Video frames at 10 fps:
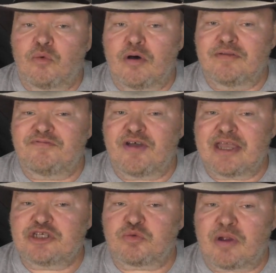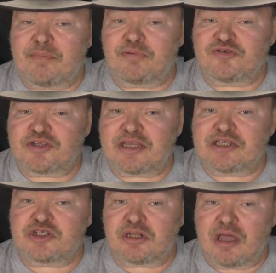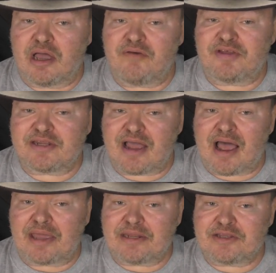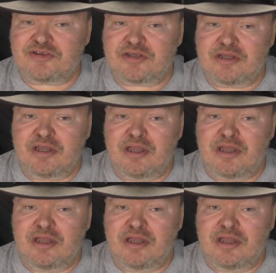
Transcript: One face represents love and kindness,